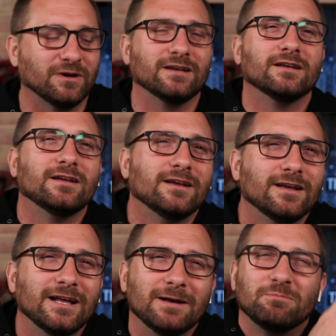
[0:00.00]
But
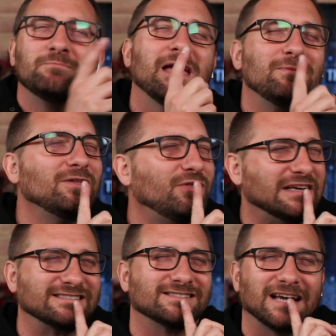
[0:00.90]
but maybe
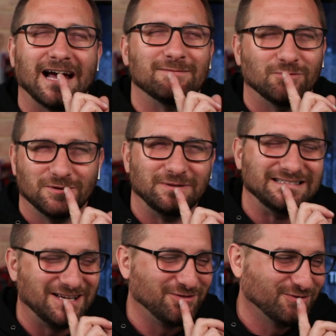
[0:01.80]
this time will be
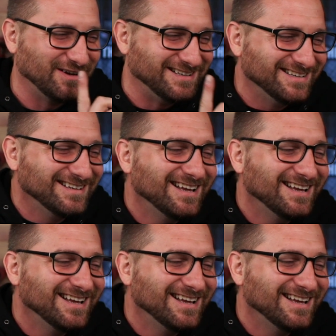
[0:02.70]
different.